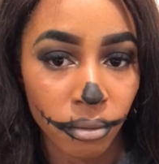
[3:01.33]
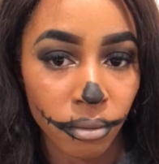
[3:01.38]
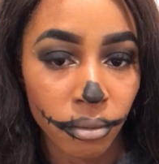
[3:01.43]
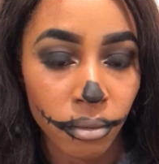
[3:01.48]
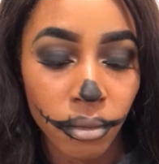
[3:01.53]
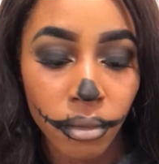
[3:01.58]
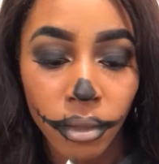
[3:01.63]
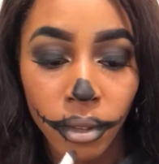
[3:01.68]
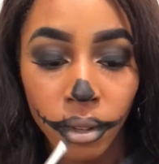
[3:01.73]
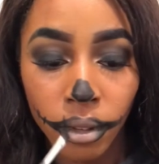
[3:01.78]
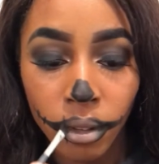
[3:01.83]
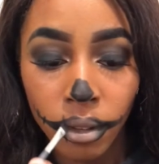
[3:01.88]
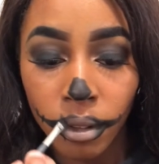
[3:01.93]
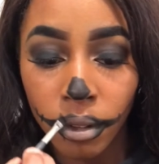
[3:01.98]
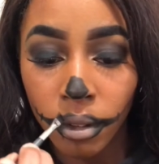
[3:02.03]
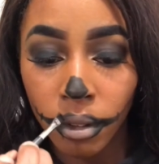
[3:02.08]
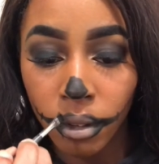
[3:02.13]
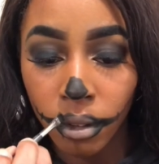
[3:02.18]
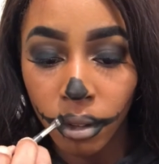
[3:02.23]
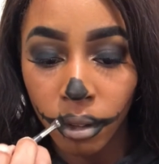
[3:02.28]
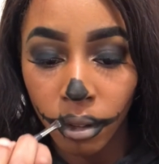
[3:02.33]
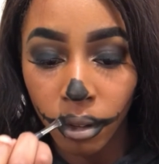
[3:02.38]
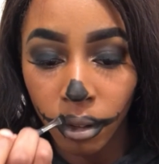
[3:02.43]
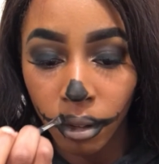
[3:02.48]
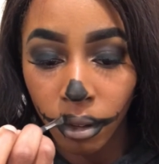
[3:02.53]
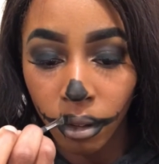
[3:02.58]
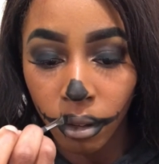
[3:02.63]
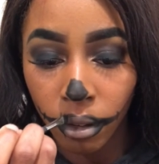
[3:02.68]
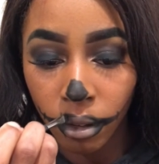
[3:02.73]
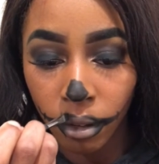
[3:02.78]

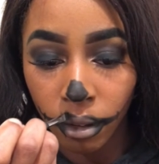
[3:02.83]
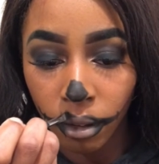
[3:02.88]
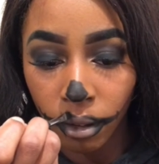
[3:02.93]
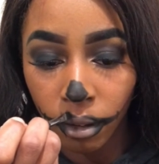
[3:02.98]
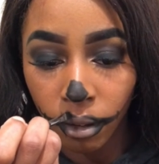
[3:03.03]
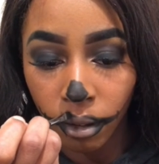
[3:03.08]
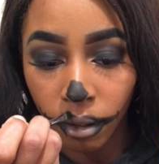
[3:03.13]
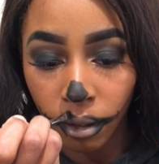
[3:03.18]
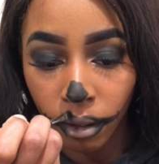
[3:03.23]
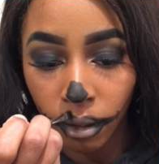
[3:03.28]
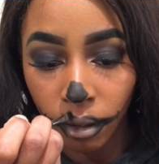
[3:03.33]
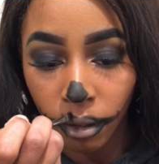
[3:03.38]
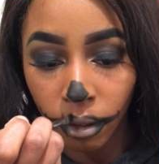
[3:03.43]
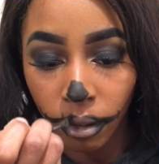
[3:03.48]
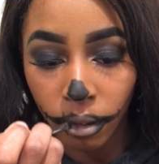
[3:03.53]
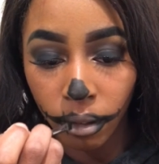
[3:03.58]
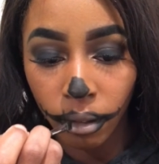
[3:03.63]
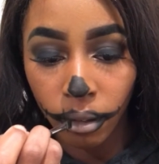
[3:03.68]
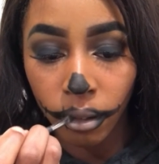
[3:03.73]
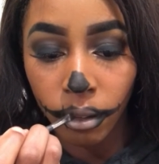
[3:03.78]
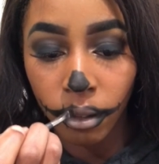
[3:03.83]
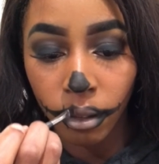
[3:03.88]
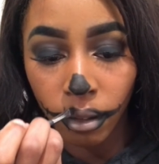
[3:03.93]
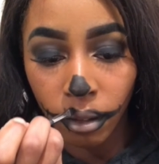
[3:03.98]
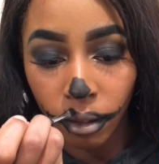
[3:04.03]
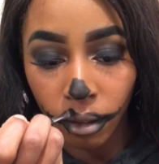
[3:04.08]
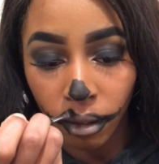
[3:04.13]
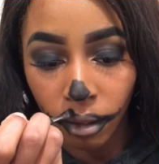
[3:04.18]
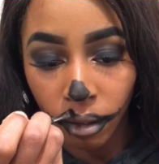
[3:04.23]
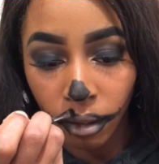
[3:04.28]

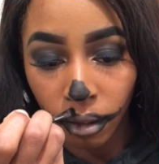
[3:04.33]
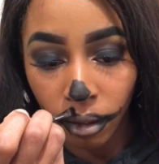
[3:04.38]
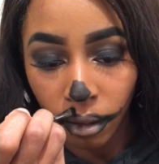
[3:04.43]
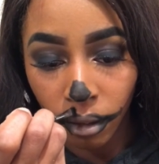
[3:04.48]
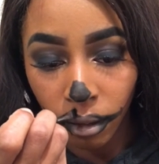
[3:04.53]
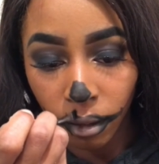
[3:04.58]
(no one is talking)